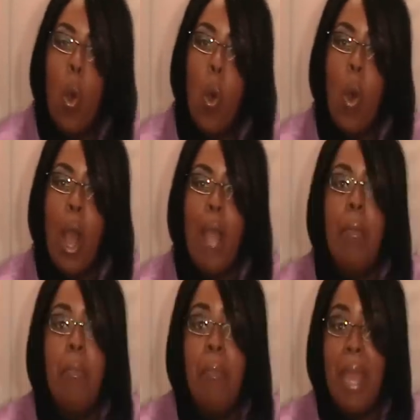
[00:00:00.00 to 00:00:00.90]

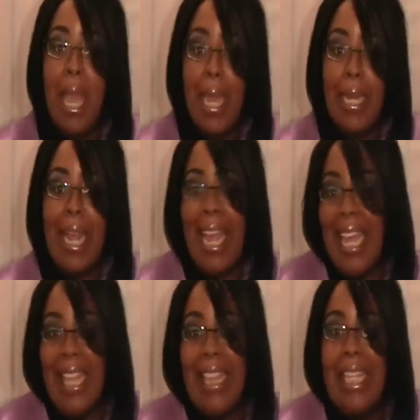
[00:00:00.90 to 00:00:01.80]
on men
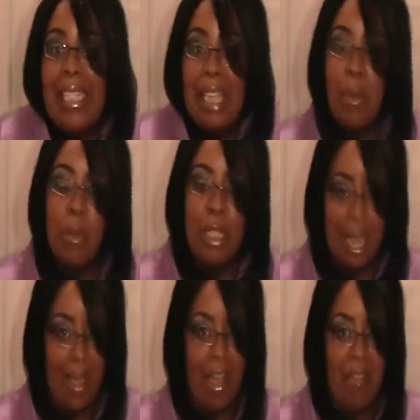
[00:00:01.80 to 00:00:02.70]
in the
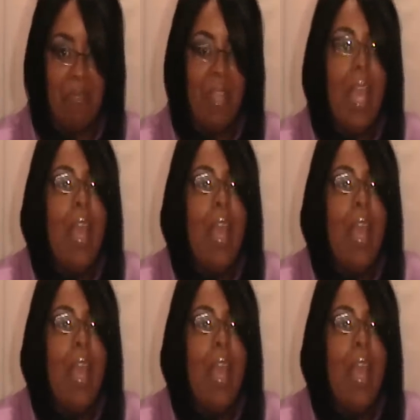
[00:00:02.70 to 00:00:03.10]
summertime.